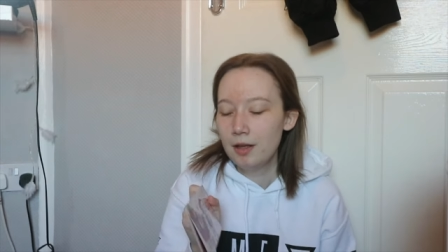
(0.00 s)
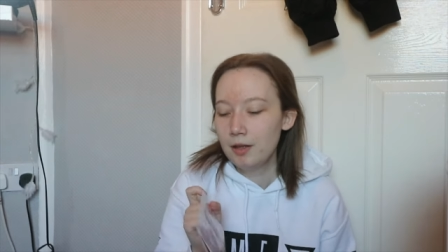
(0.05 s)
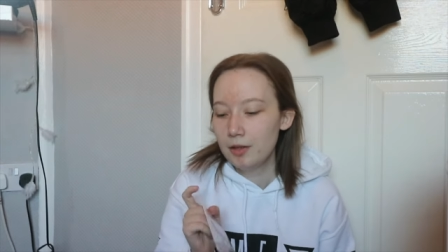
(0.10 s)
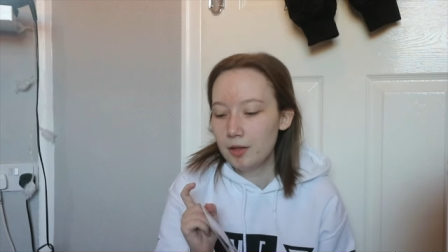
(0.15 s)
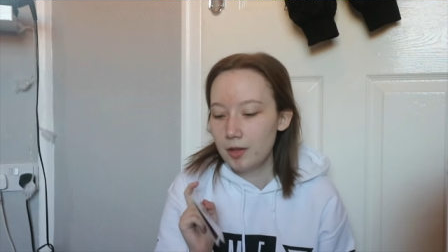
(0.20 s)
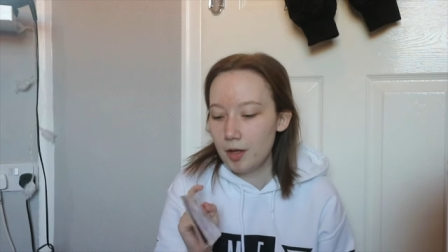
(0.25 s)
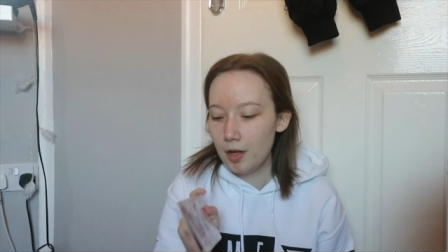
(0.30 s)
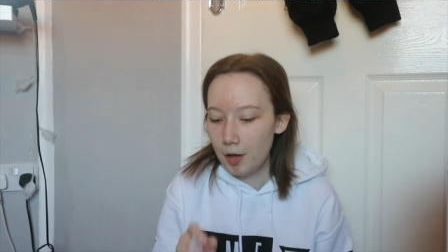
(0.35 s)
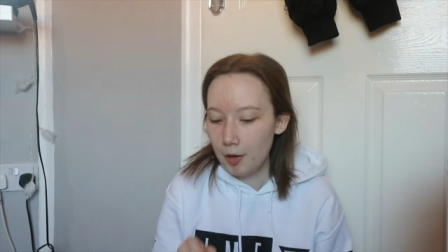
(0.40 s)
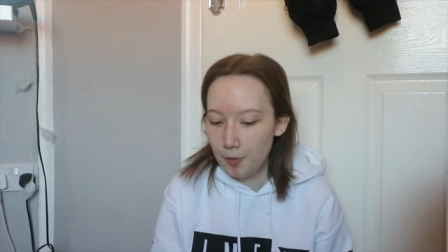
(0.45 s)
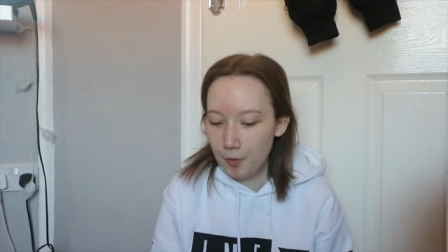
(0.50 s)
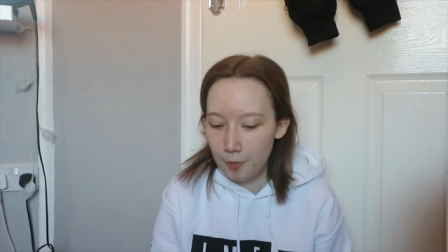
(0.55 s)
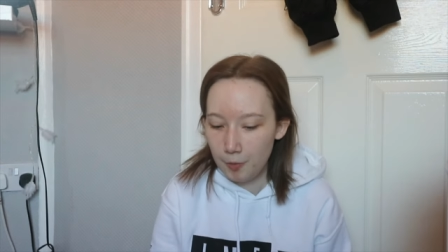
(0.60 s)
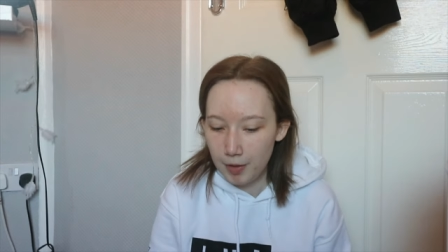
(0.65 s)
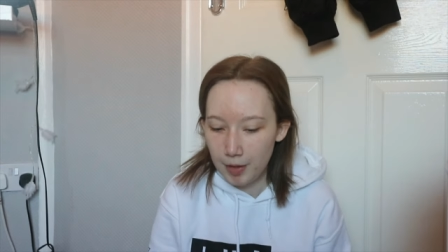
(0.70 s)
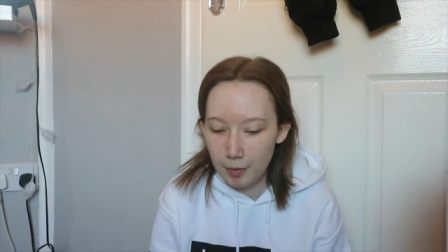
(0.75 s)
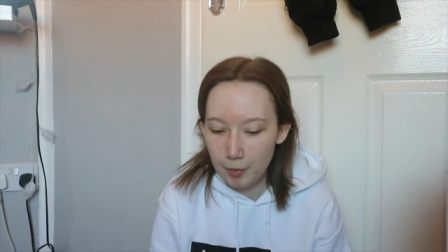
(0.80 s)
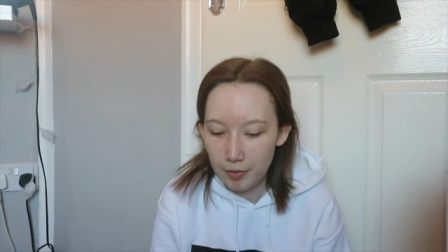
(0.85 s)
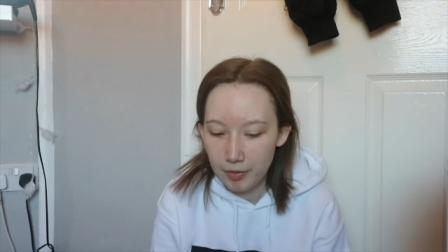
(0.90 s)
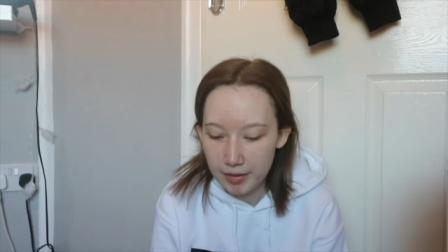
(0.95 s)
So
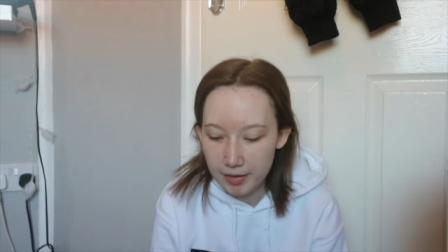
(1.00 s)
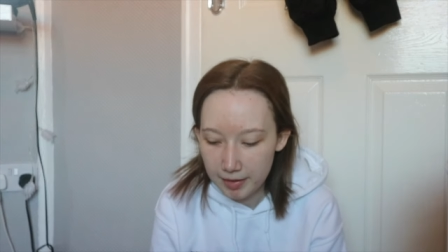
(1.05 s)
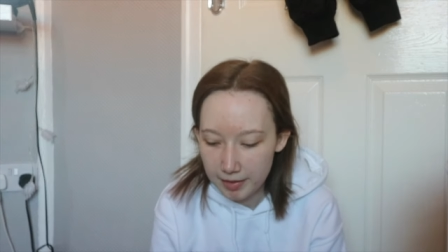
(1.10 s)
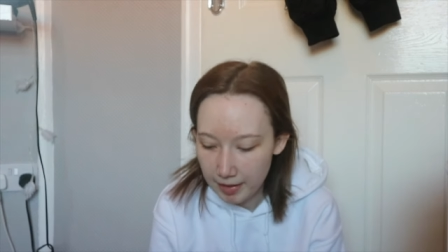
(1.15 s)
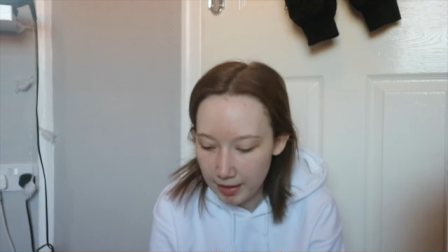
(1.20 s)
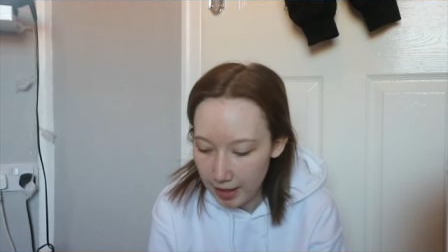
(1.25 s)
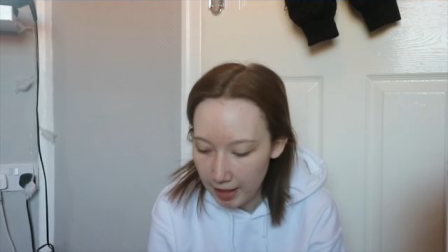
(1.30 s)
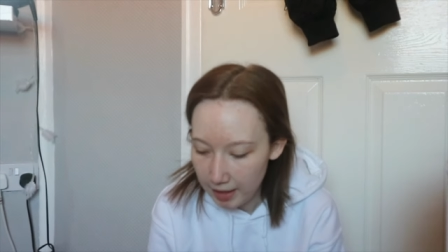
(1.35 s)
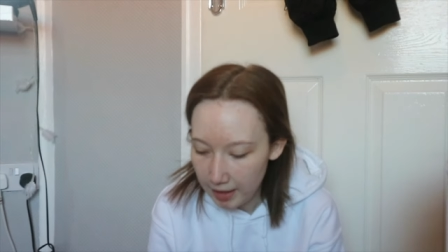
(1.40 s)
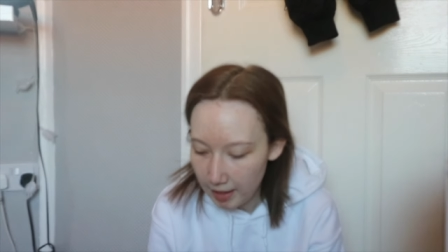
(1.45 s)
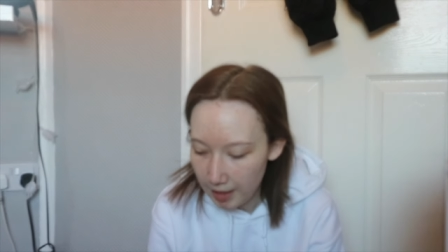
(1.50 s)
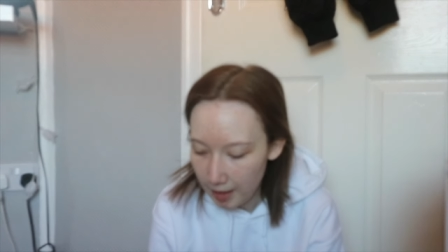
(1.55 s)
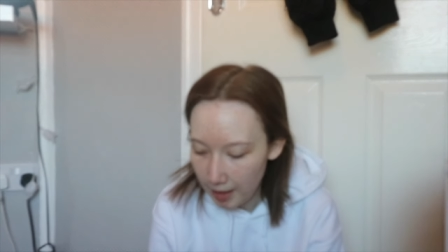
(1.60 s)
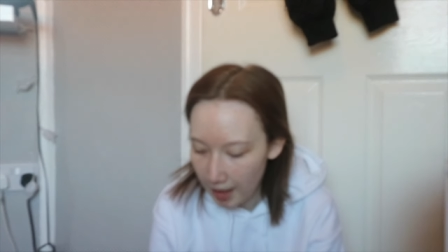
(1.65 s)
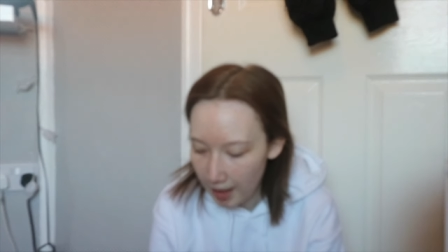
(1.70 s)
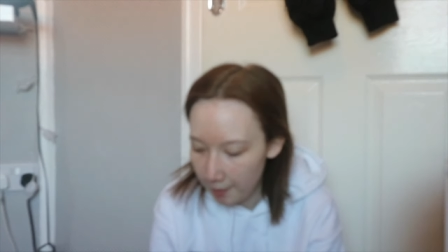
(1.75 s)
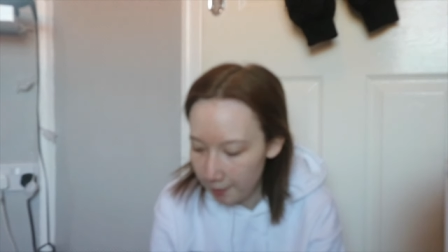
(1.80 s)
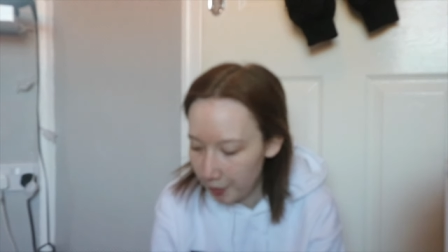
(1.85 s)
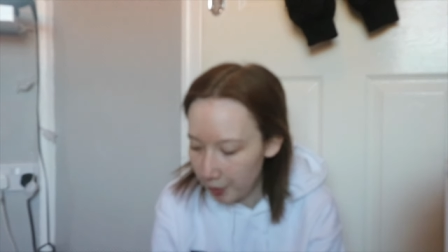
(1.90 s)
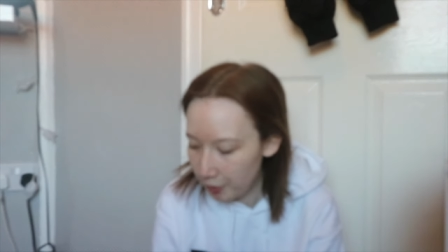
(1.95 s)
we will see.
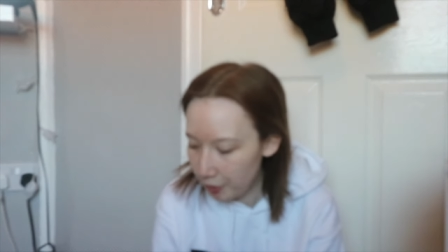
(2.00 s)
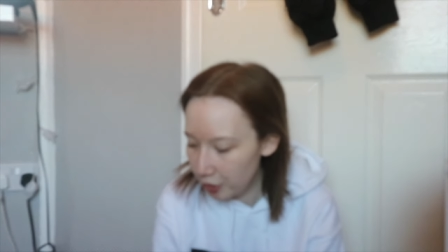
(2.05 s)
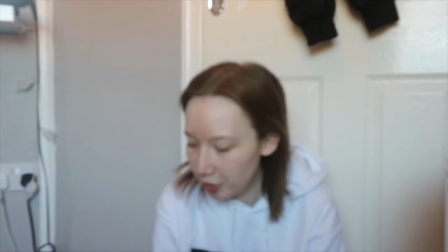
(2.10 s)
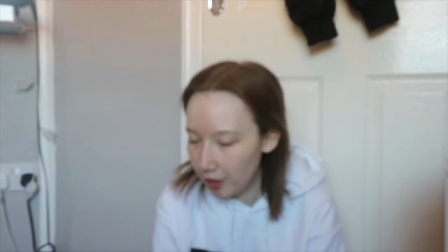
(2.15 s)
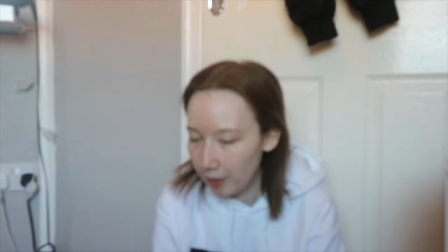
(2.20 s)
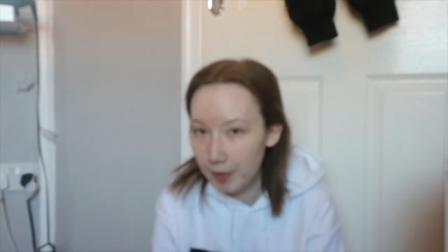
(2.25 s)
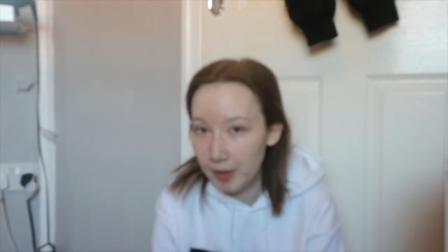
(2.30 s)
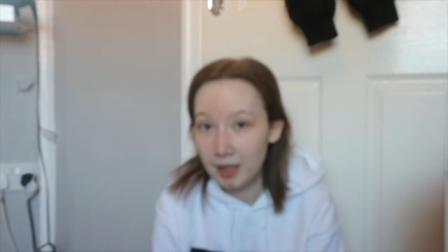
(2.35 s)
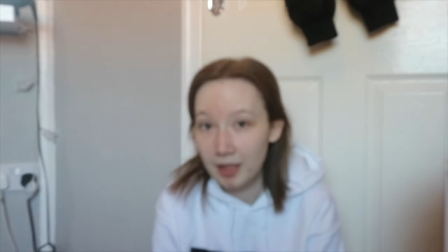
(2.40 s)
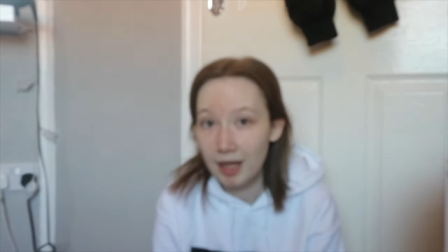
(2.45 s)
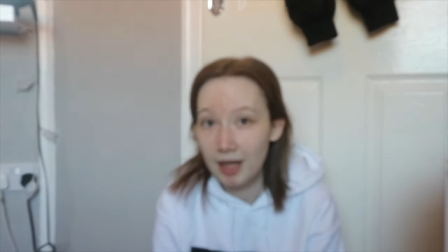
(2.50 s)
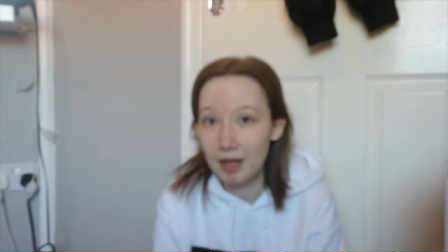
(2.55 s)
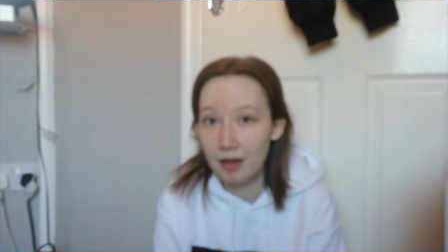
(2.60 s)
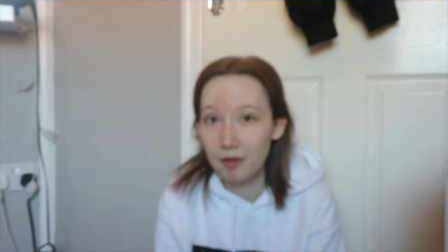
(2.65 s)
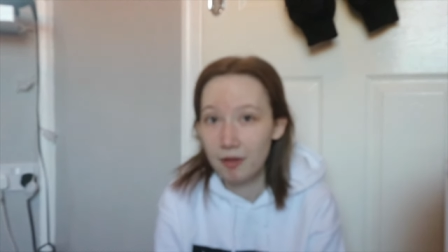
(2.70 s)
I'm going shopping later